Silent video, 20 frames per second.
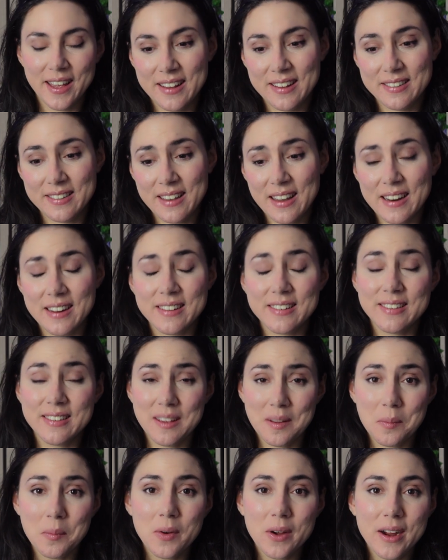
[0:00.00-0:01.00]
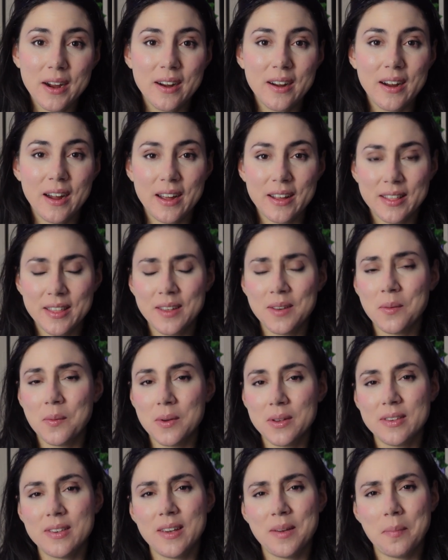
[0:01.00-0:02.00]
It's getting somewhere. I think
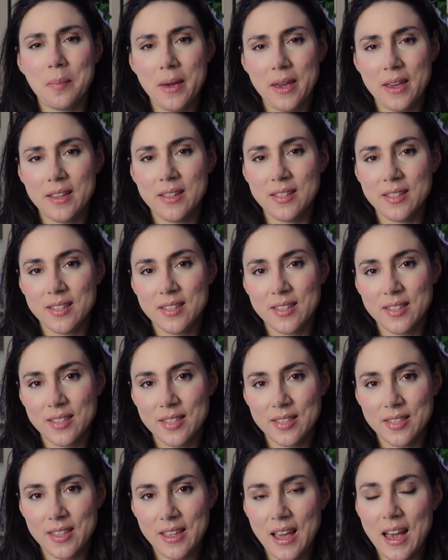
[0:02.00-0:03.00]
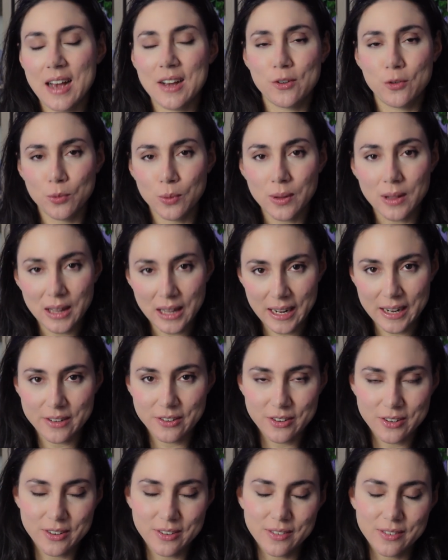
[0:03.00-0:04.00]
once I paint the actual
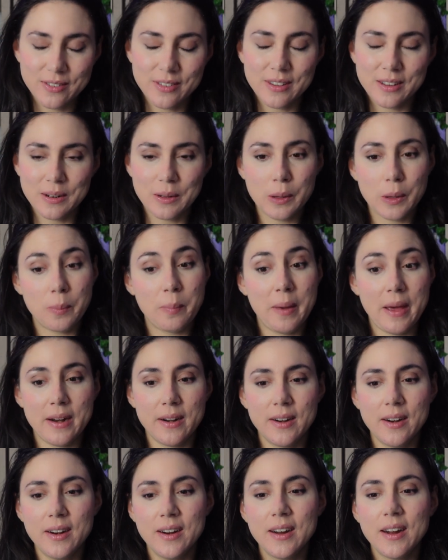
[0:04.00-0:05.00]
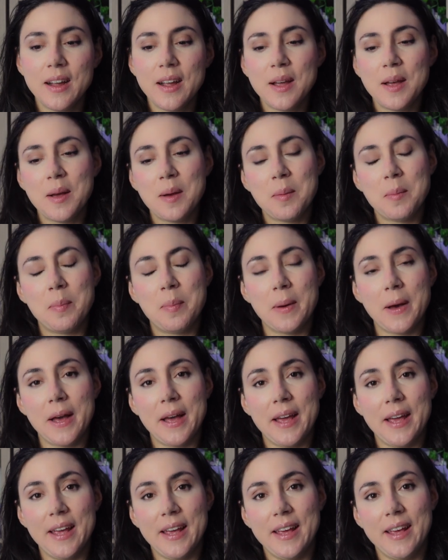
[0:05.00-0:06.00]
lanterns, it'll look better,
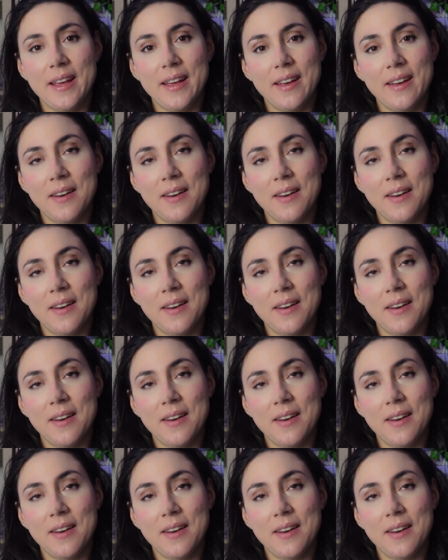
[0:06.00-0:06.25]
but